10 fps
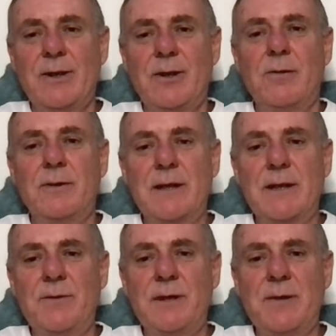or that
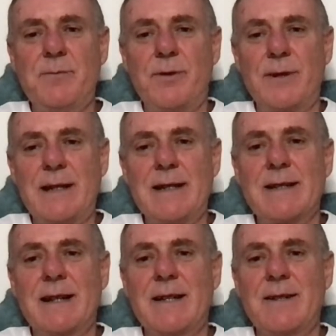you need more
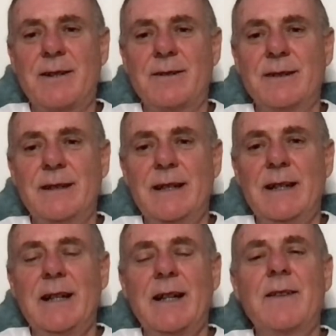insight on,
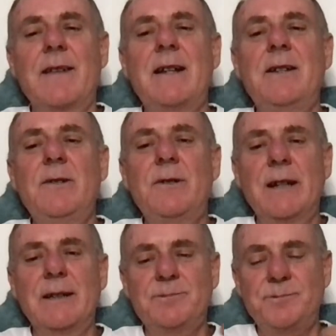then you
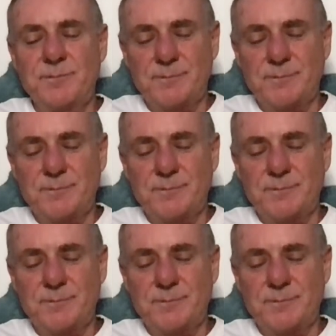can